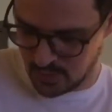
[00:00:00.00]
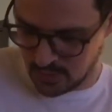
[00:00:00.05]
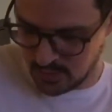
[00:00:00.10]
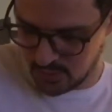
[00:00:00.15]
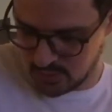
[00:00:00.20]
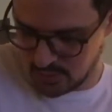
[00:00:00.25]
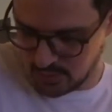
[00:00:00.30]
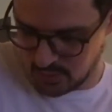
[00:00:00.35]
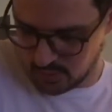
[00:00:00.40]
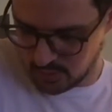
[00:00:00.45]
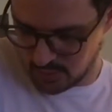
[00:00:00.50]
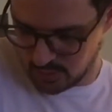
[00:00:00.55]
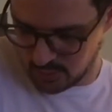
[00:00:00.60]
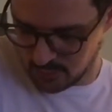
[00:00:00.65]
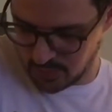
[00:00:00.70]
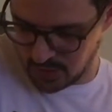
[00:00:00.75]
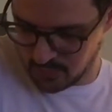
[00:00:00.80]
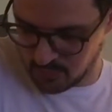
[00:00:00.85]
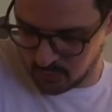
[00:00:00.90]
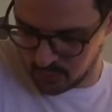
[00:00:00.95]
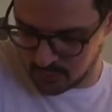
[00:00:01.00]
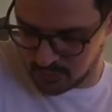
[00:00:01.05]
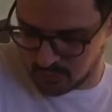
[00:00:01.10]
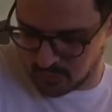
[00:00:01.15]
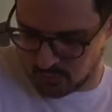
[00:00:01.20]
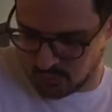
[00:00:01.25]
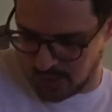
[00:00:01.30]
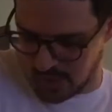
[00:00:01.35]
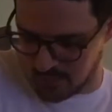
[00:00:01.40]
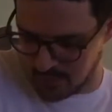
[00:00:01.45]
you're going to be able to
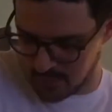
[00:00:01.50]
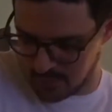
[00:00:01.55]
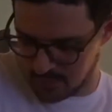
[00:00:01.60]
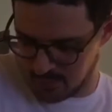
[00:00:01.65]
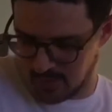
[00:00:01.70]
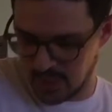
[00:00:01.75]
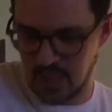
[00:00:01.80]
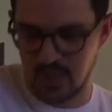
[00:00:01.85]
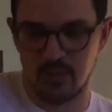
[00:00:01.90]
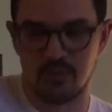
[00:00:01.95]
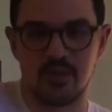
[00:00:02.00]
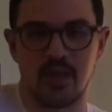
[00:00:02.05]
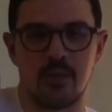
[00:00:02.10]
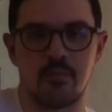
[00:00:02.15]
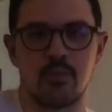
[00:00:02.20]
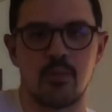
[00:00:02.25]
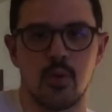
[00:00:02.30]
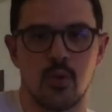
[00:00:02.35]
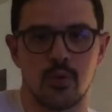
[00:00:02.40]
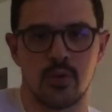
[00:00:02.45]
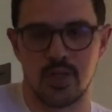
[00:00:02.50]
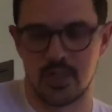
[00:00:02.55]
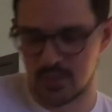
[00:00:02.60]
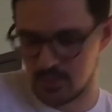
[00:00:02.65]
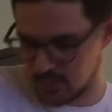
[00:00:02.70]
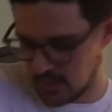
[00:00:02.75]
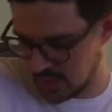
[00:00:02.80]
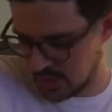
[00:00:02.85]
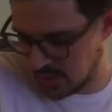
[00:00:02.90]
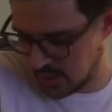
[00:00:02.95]
grab the head of that bone
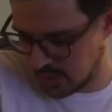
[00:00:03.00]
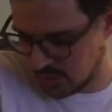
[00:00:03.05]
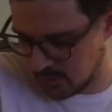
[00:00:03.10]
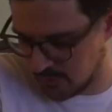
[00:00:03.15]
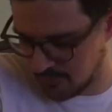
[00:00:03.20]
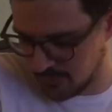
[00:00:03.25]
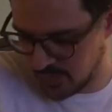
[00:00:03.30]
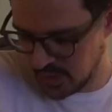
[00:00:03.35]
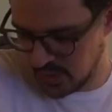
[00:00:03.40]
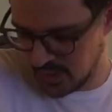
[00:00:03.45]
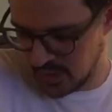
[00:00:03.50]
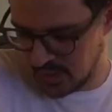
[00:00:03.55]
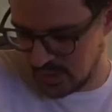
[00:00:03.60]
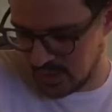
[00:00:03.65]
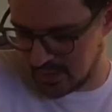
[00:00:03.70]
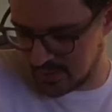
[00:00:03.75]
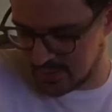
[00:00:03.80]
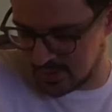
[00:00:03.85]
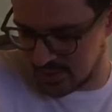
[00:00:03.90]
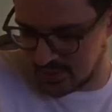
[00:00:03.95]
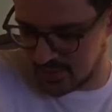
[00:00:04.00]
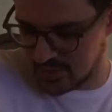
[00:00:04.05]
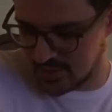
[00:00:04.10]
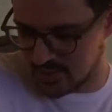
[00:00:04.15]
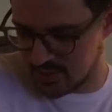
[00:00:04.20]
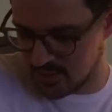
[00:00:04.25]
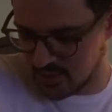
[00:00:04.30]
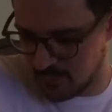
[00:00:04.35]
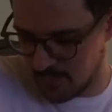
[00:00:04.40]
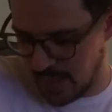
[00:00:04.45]
that's right here. Let's say this
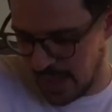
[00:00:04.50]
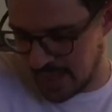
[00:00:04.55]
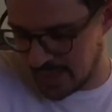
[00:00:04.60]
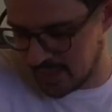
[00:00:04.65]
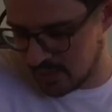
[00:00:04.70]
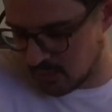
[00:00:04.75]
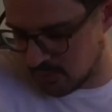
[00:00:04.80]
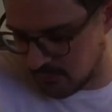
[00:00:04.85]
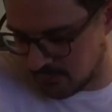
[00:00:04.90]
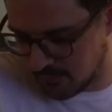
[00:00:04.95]
is the back and the